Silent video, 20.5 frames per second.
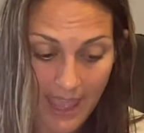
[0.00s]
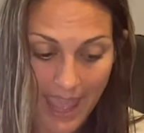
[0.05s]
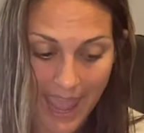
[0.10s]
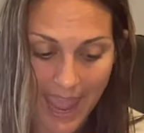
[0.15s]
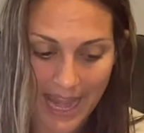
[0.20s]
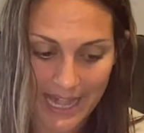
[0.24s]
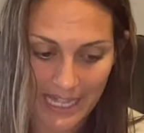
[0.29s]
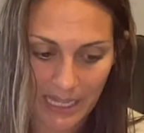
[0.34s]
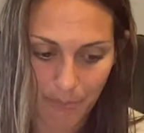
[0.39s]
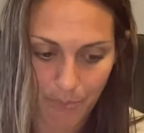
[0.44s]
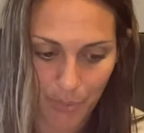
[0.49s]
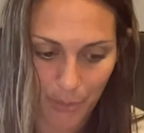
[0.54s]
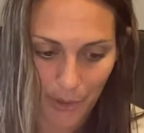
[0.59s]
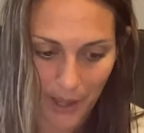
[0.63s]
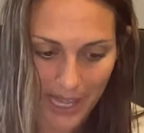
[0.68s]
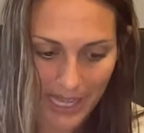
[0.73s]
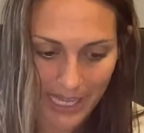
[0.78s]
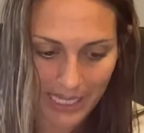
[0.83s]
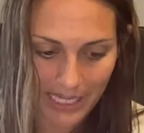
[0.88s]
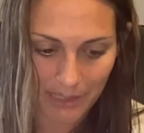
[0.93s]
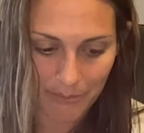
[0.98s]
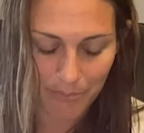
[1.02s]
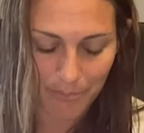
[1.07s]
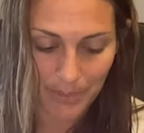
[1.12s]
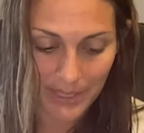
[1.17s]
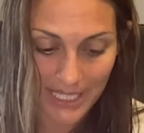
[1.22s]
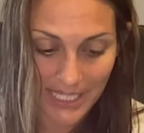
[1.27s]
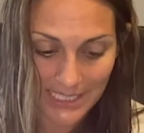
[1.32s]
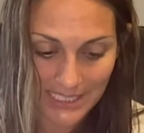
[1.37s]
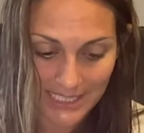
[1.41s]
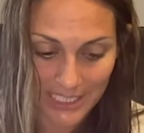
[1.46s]
And he brake in
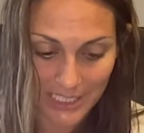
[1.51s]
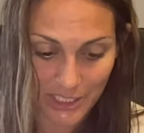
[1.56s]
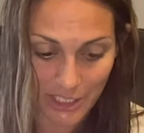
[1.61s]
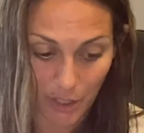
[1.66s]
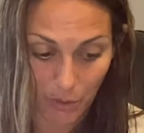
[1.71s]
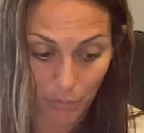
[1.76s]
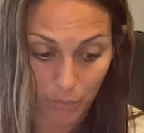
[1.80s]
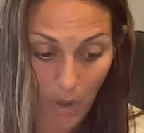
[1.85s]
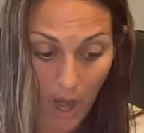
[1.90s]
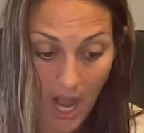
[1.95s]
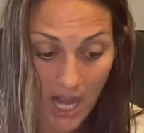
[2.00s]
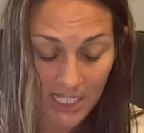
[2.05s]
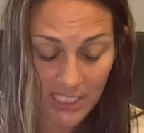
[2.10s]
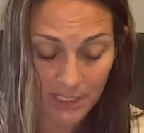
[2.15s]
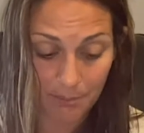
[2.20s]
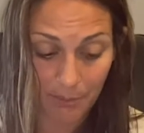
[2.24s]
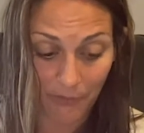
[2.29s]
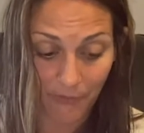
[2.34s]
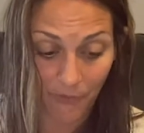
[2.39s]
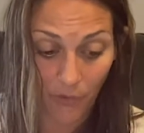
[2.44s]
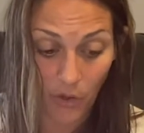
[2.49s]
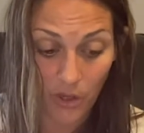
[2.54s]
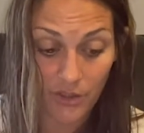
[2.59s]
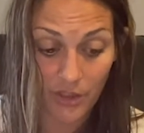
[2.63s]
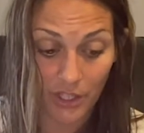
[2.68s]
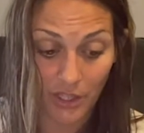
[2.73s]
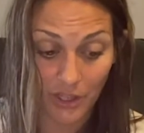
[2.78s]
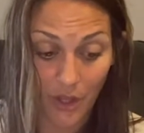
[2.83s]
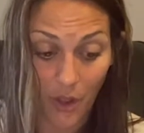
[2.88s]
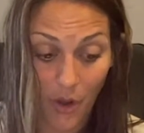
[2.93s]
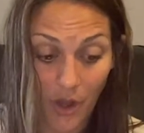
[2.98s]
pieces the rocks before
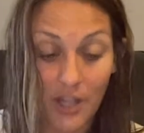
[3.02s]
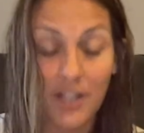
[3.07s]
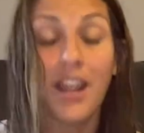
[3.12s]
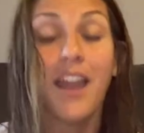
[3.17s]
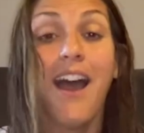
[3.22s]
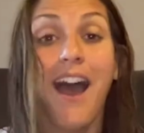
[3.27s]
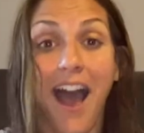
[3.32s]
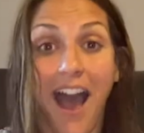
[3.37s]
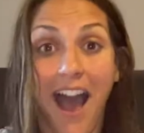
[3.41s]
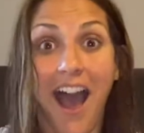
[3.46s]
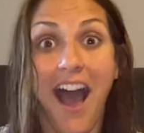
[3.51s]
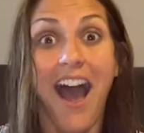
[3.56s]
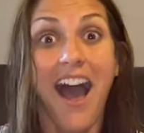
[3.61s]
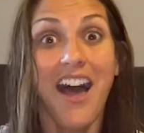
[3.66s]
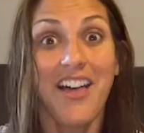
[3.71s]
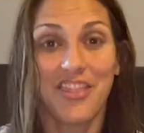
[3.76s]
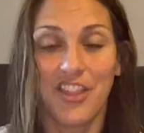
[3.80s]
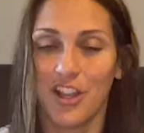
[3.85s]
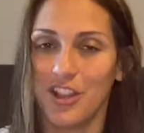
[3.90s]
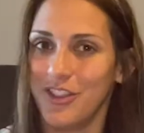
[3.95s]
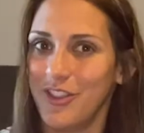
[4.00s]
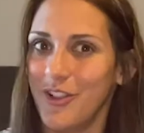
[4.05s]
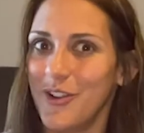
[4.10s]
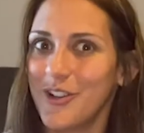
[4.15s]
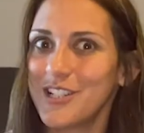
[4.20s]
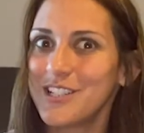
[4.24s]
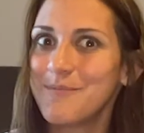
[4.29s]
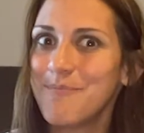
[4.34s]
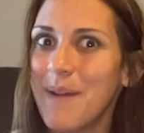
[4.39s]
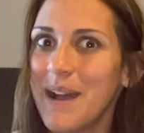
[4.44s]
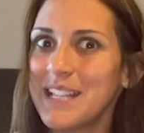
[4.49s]
the Lord. The
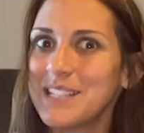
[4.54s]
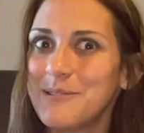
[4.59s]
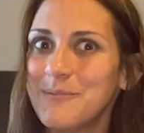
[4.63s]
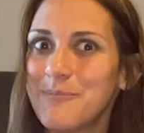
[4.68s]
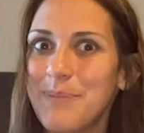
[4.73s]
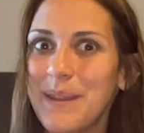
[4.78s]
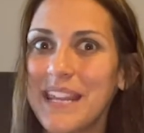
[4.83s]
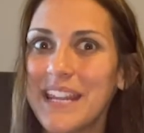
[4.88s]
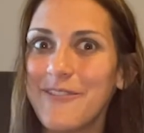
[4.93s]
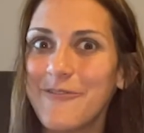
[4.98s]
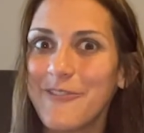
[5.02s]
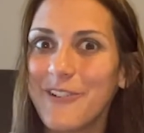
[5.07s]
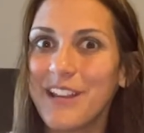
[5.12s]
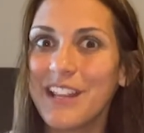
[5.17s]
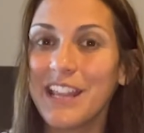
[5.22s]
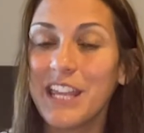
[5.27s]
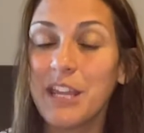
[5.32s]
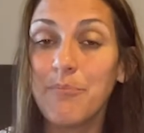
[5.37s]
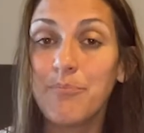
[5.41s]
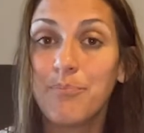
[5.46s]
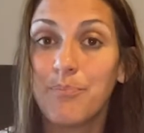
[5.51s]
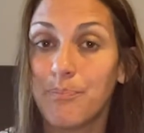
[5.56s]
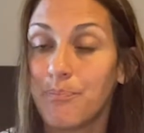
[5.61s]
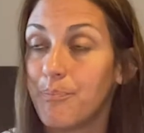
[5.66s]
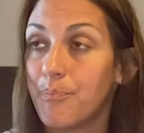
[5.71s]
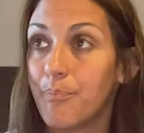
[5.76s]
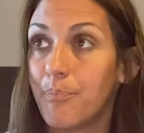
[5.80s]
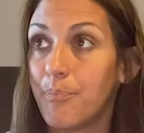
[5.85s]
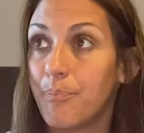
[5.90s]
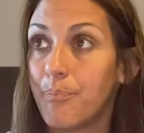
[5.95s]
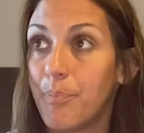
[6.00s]
Lord must be really
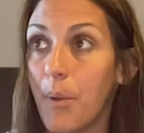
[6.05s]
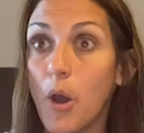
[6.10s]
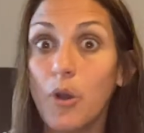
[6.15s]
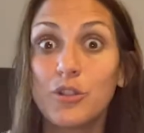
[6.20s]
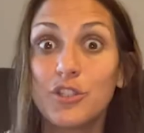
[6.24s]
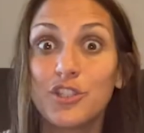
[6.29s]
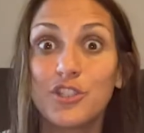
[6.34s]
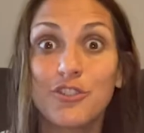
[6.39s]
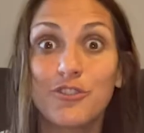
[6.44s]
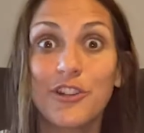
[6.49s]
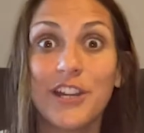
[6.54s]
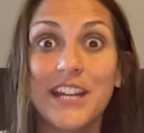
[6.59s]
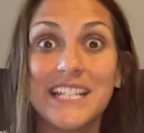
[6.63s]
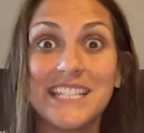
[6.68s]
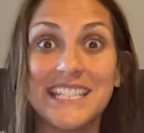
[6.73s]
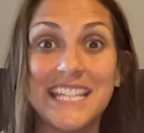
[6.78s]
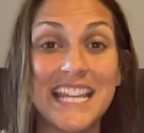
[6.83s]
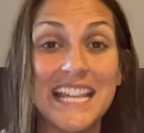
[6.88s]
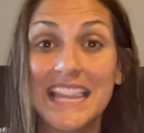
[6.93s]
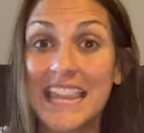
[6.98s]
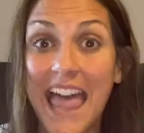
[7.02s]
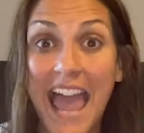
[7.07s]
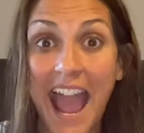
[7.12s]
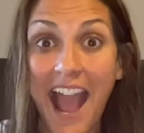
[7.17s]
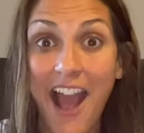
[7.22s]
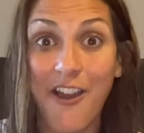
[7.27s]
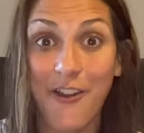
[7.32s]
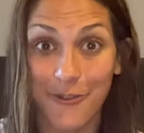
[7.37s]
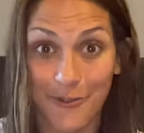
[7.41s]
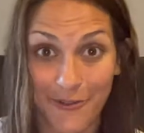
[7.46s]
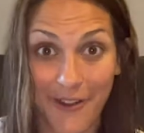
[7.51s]
boisterous and
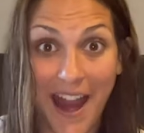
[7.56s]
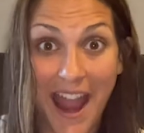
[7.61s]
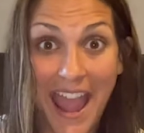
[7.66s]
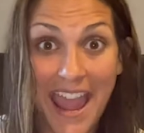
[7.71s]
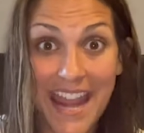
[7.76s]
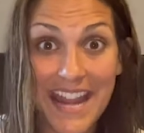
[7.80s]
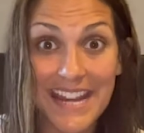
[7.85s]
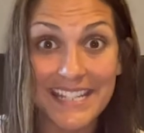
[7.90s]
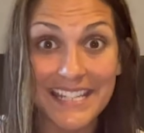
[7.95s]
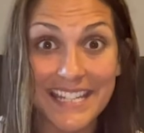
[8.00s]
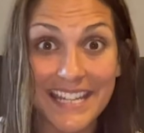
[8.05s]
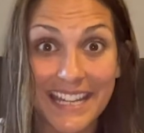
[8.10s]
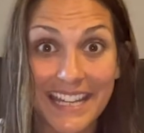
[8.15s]
loud, right?